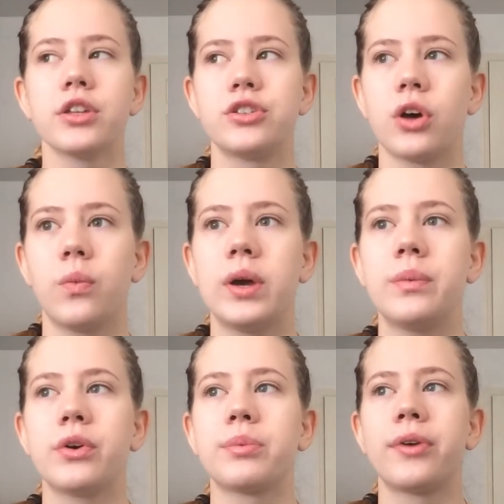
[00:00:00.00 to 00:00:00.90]
So we
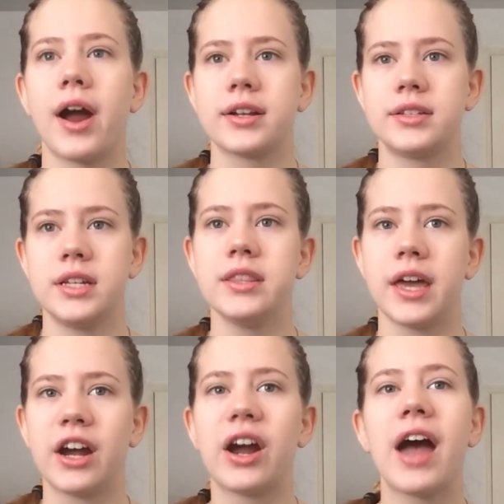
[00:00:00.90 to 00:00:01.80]
were practicing
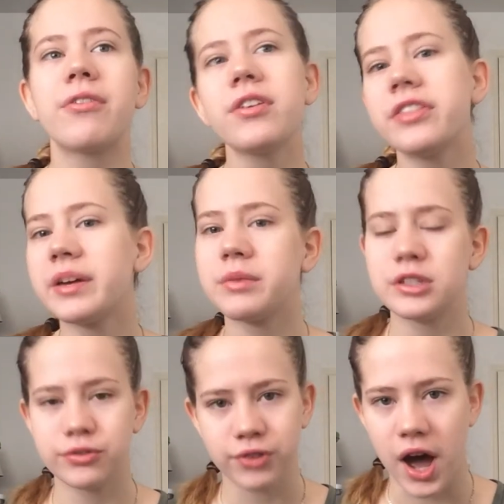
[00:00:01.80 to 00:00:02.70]
there. Everything
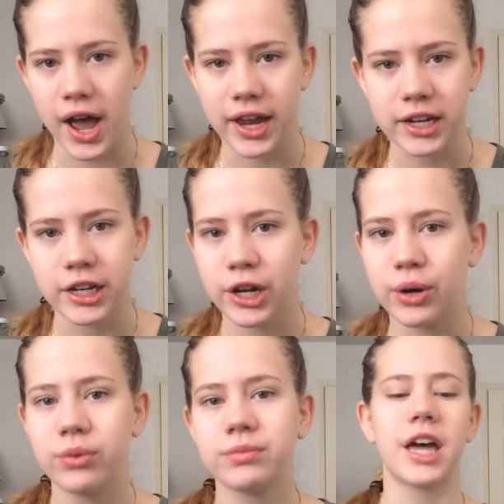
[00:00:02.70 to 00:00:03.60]
was fine, you
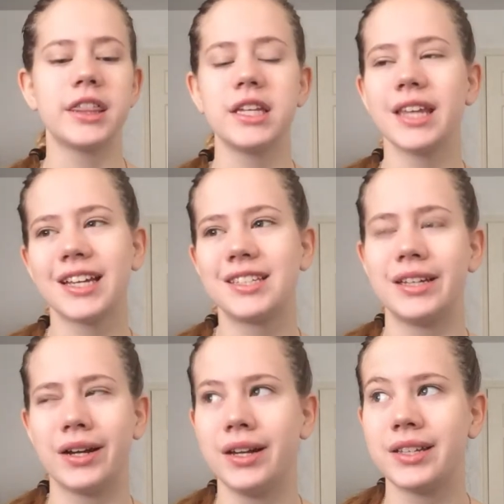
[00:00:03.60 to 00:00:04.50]
know, nothing like
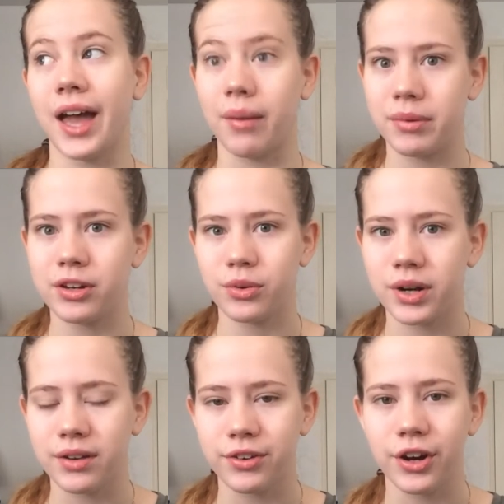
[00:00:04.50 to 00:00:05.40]
serious happened or
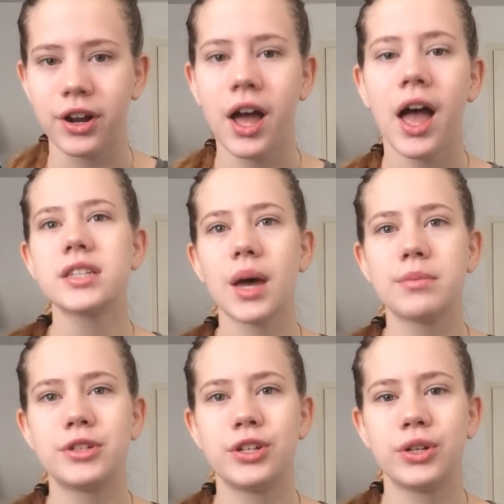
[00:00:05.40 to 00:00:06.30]
whatever. This
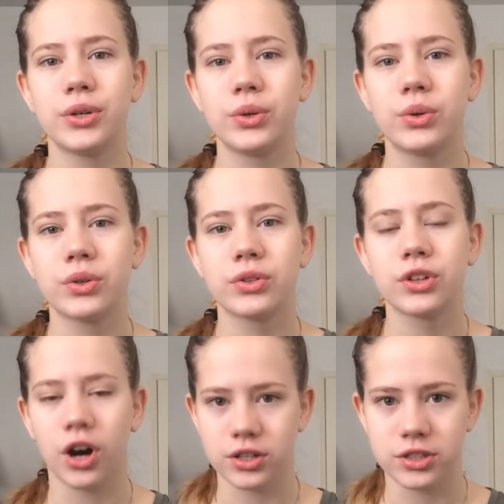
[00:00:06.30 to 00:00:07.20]
comes to
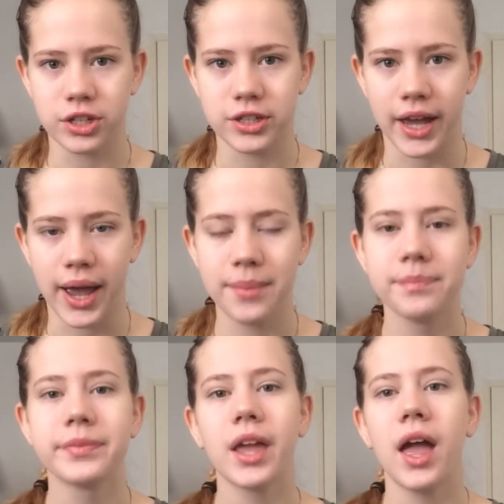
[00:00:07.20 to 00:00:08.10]
concert day.
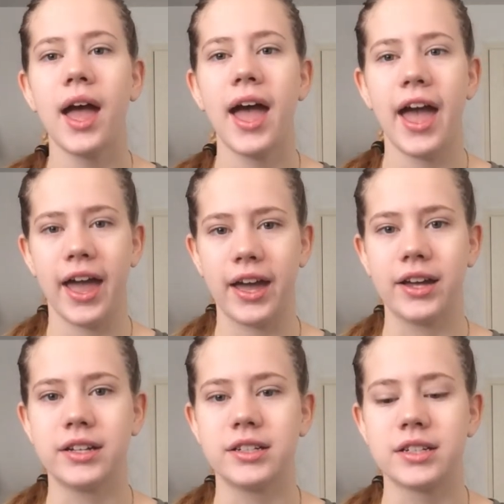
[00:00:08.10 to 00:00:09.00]

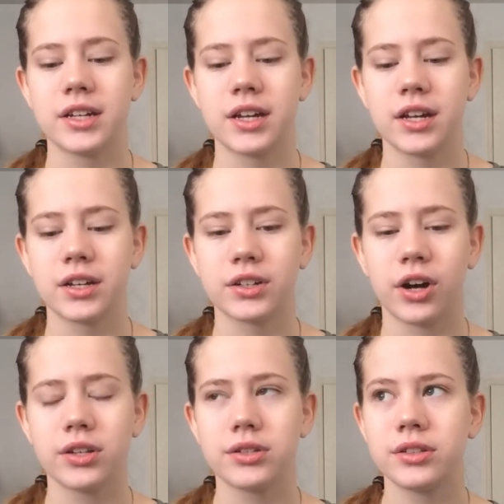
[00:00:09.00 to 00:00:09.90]
And
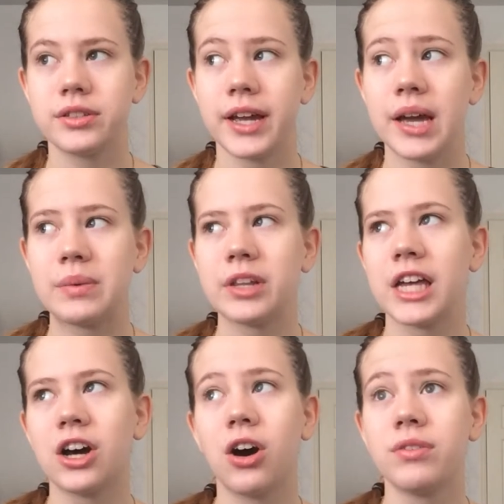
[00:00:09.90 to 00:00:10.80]
concert day, we're
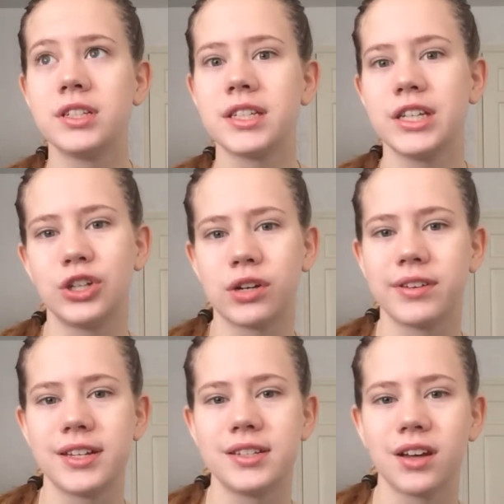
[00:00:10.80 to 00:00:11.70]
like obviously
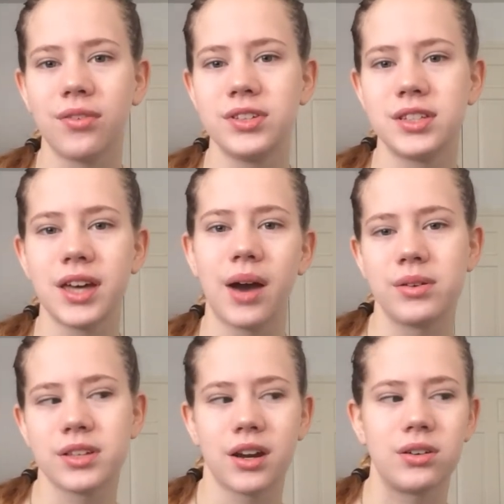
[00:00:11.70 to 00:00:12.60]
nervous. Obviously, I
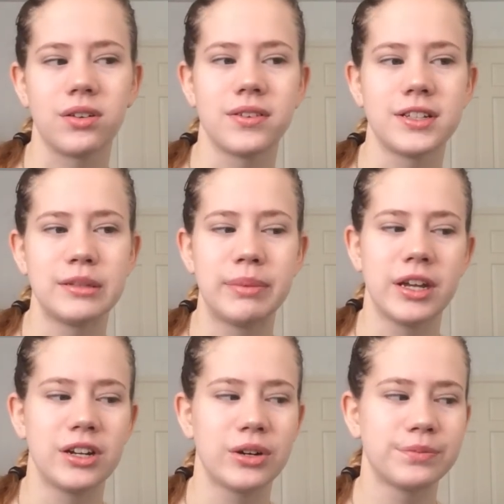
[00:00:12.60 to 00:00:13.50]
was kind of nervous, but
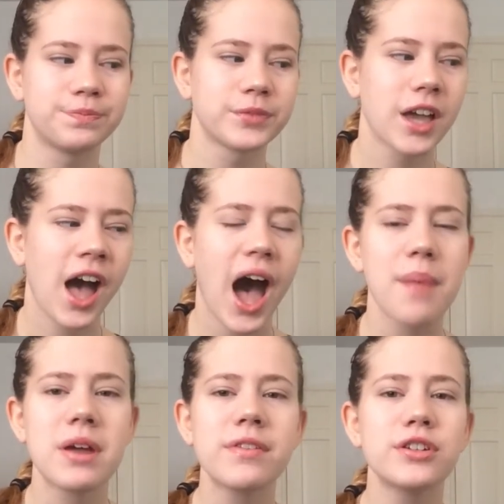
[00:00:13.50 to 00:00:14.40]
you know,
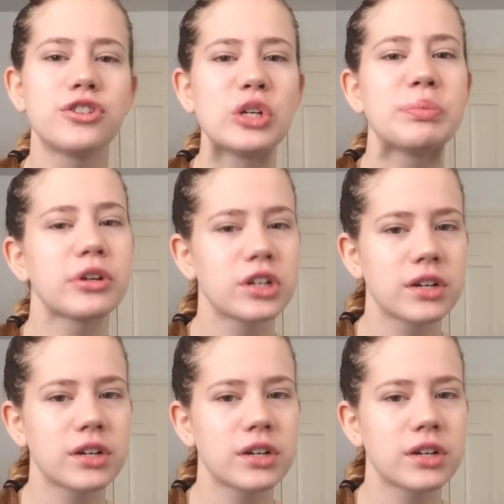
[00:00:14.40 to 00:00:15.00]
I'm never super